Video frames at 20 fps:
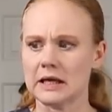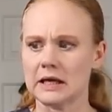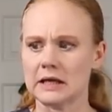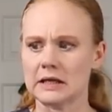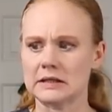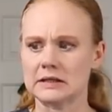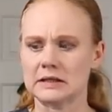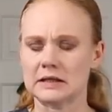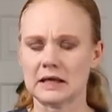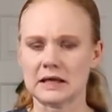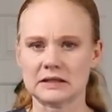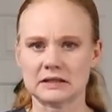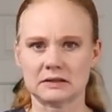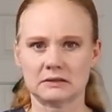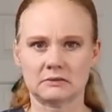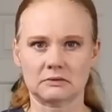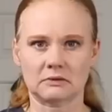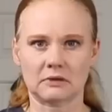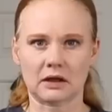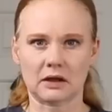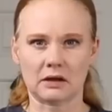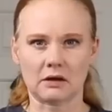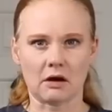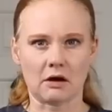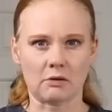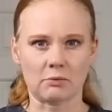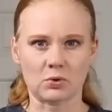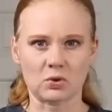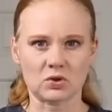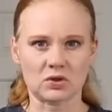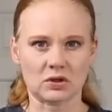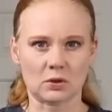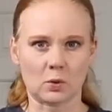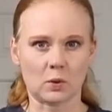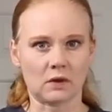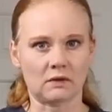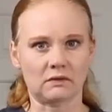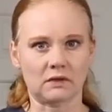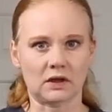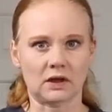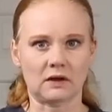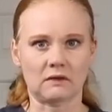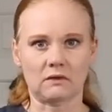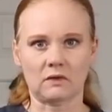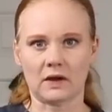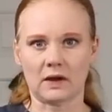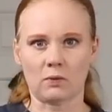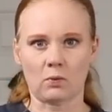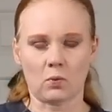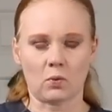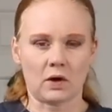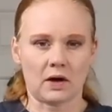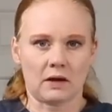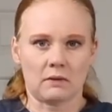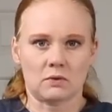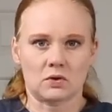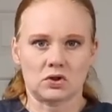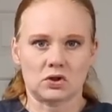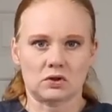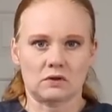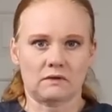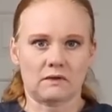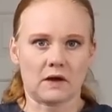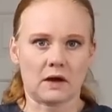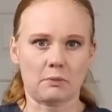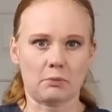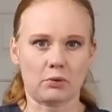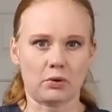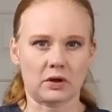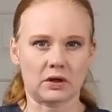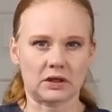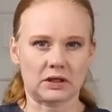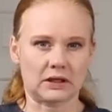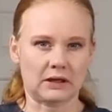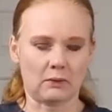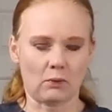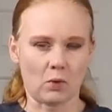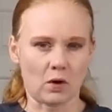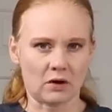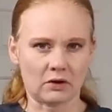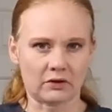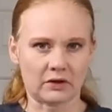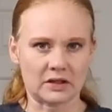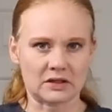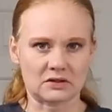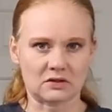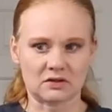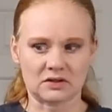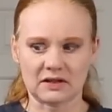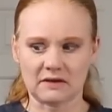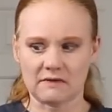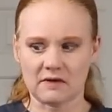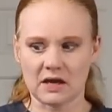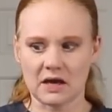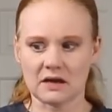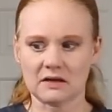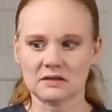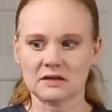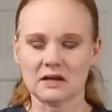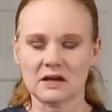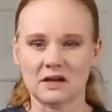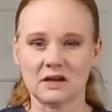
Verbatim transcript: And that's like almost equivalent of like what I would do if I printed at Walgreens or CVS.